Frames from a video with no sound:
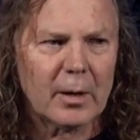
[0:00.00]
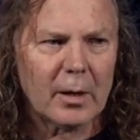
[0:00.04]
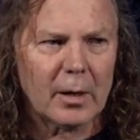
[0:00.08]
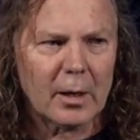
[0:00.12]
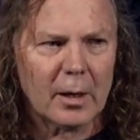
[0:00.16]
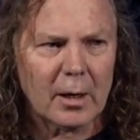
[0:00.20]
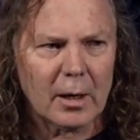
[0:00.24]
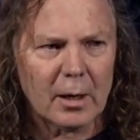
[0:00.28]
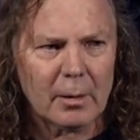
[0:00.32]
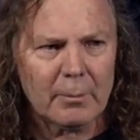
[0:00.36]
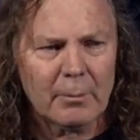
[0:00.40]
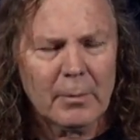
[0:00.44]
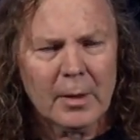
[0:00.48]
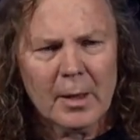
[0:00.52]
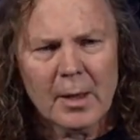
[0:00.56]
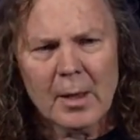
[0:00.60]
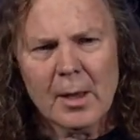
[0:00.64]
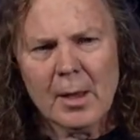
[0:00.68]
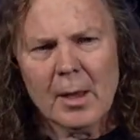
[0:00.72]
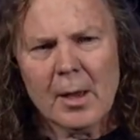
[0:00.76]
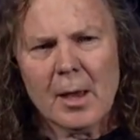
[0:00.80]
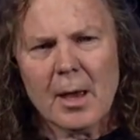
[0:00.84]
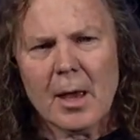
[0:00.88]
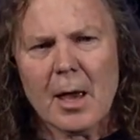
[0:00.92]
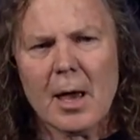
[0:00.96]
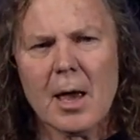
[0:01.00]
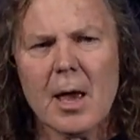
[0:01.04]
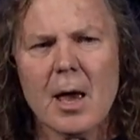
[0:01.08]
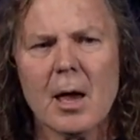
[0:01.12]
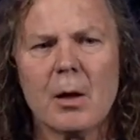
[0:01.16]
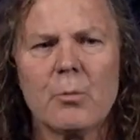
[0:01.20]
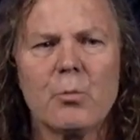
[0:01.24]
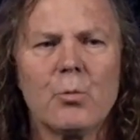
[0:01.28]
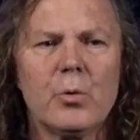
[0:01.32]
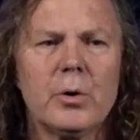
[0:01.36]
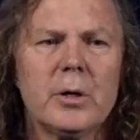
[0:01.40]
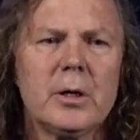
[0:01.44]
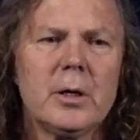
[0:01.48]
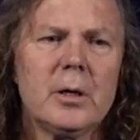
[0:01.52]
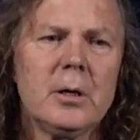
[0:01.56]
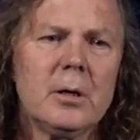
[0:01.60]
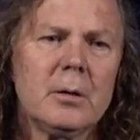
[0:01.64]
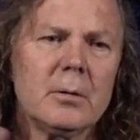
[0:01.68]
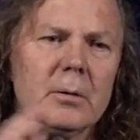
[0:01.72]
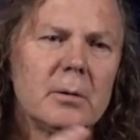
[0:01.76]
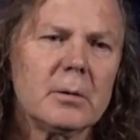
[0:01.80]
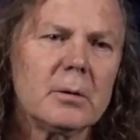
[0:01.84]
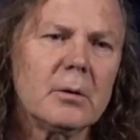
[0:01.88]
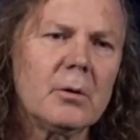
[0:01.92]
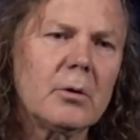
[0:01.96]
And
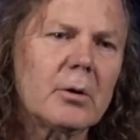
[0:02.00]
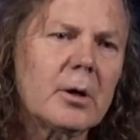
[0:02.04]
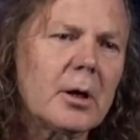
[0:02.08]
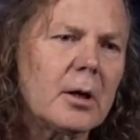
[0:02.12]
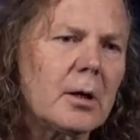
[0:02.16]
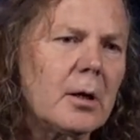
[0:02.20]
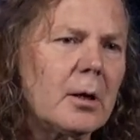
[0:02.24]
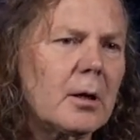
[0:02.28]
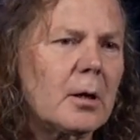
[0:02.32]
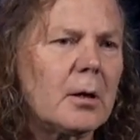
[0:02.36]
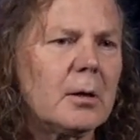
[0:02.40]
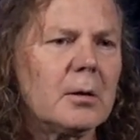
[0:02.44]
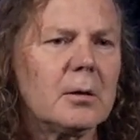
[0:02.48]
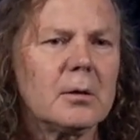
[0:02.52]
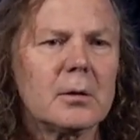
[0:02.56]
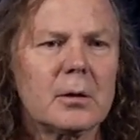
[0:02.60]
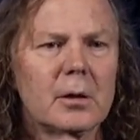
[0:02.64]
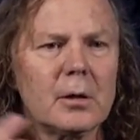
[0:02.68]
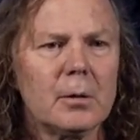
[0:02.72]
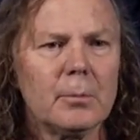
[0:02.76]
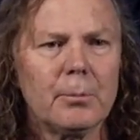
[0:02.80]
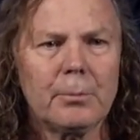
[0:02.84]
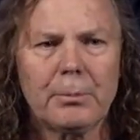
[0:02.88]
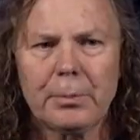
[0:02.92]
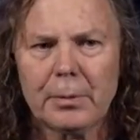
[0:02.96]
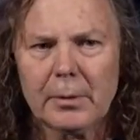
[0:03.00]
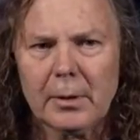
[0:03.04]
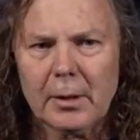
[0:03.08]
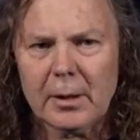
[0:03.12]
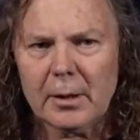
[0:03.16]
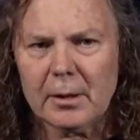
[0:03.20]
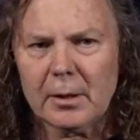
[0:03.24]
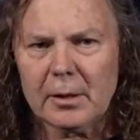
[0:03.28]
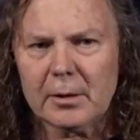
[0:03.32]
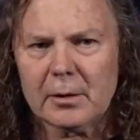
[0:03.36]
we look at it completely